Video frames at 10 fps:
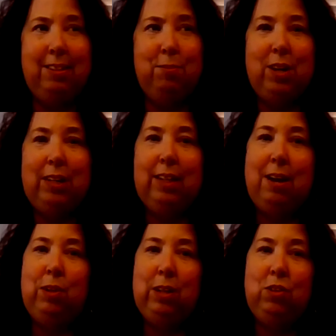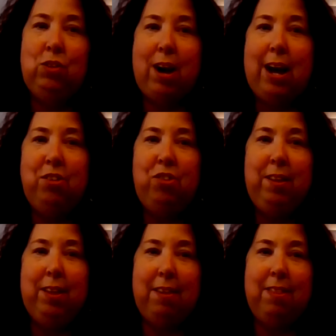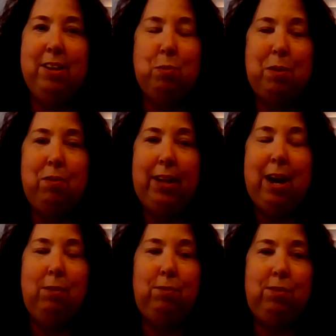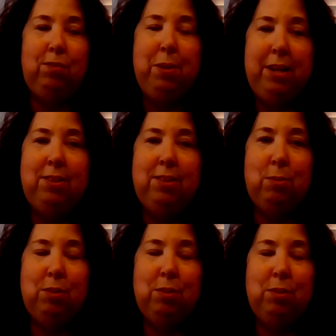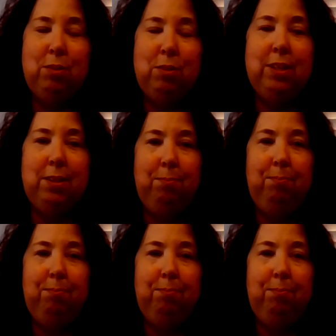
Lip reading: different level of strategy that I think has been really helpful for me. So it was good.